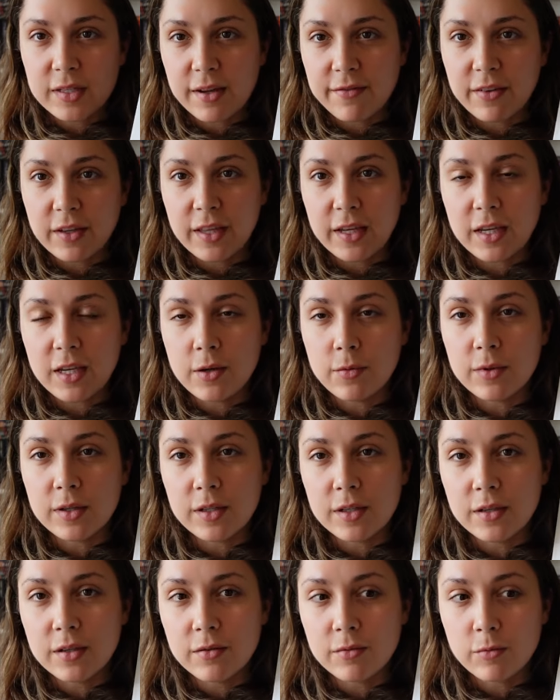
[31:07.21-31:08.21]
I feel like you
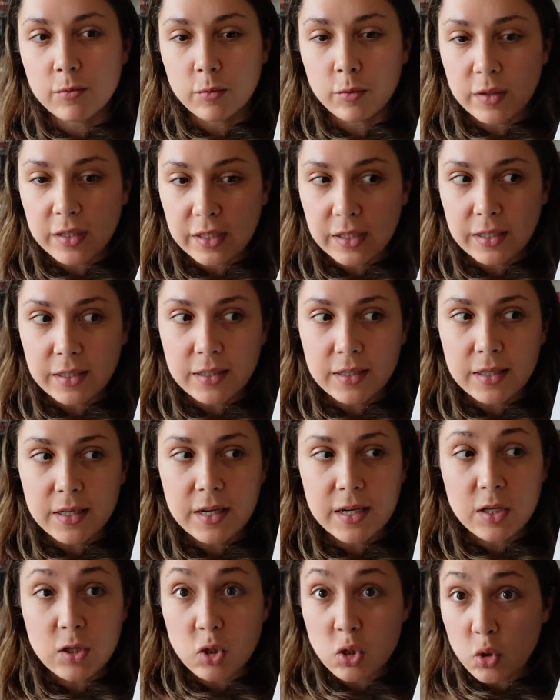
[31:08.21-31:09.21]
would really
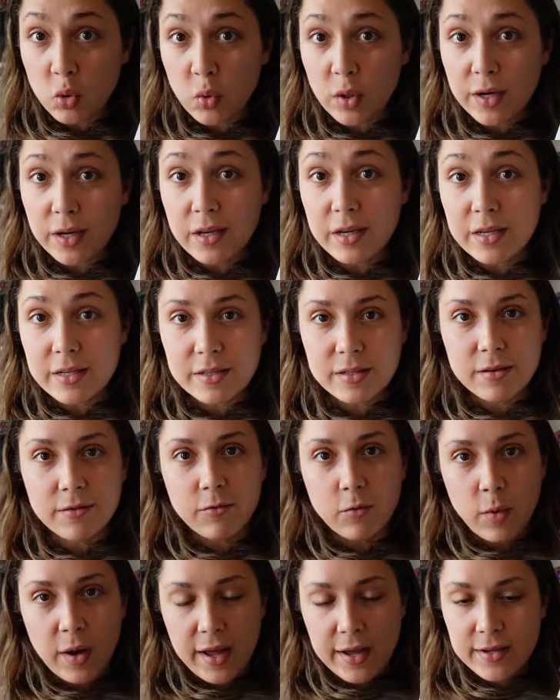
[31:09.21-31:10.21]
enjoy East of
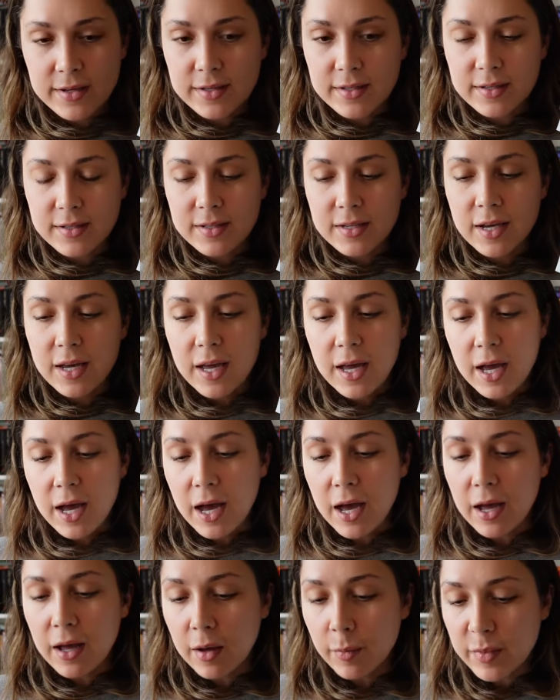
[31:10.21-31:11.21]
West.
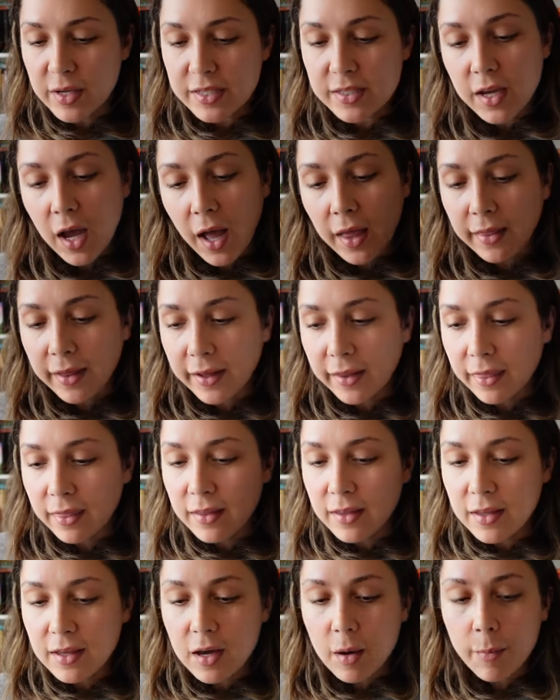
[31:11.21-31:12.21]
It's got like the